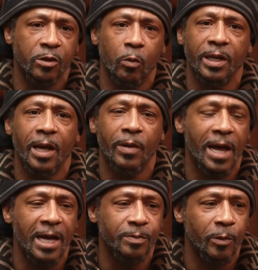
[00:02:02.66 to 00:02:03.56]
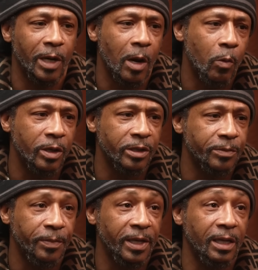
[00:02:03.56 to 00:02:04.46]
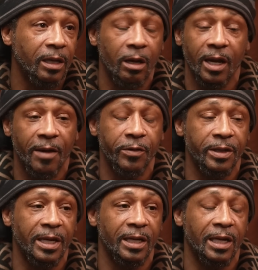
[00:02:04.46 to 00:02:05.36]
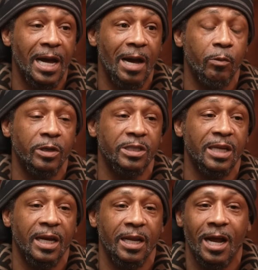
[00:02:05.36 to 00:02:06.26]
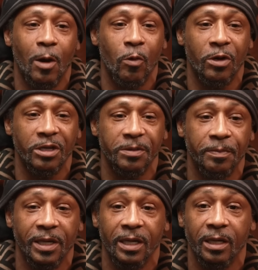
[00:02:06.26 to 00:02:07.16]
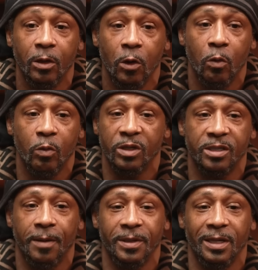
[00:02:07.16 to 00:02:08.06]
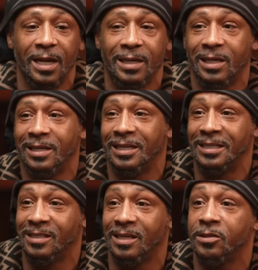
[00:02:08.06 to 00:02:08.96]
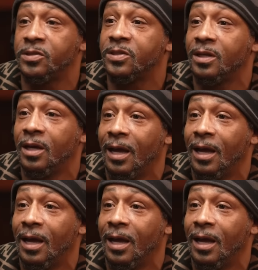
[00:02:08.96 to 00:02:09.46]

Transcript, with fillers: so when they would ask me what I wanted to be, everything that I would say that I wanted to be was something that didn't exist.